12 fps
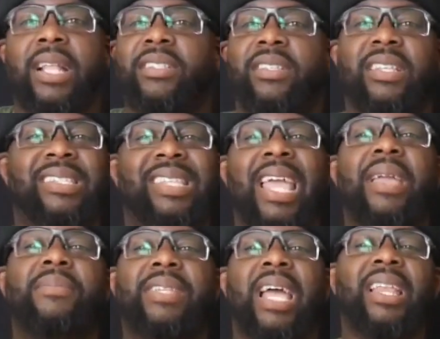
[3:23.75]
It's the
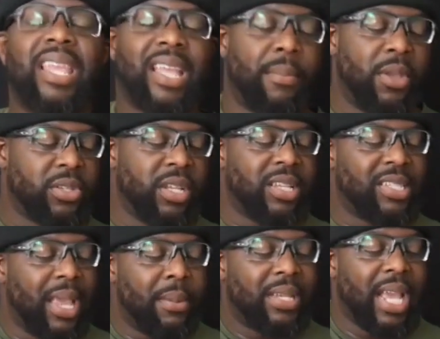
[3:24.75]
same technique. I'm using the
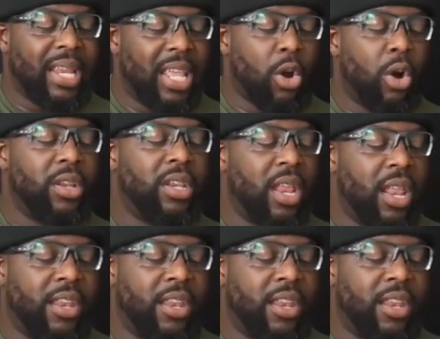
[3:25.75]
same technique on